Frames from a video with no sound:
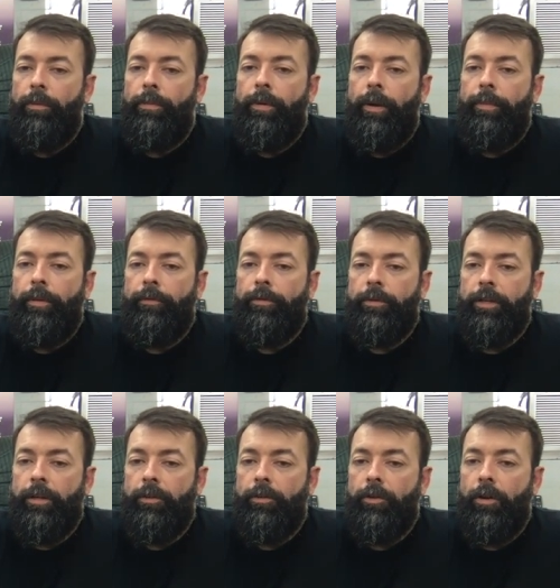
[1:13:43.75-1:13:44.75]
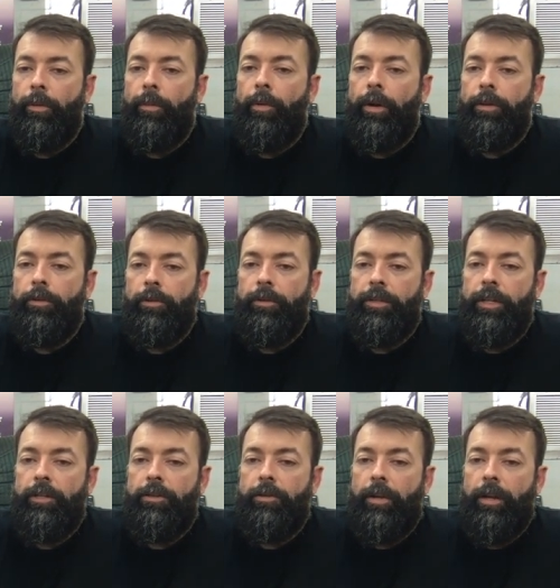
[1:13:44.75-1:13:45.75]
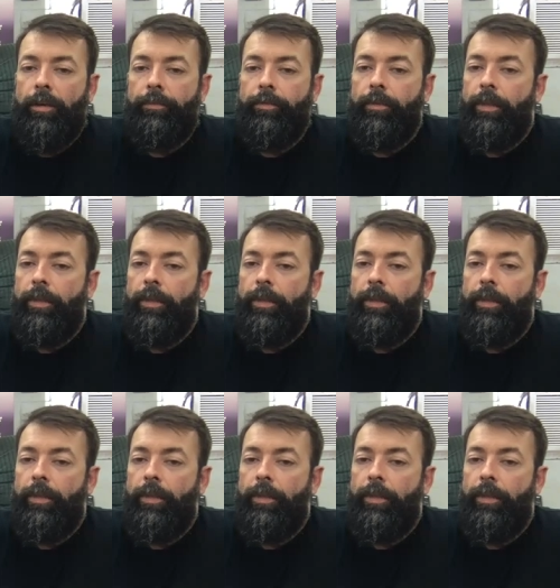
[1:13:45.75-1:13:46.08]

prepping for single turbo, Brian Tool stage 2 cam.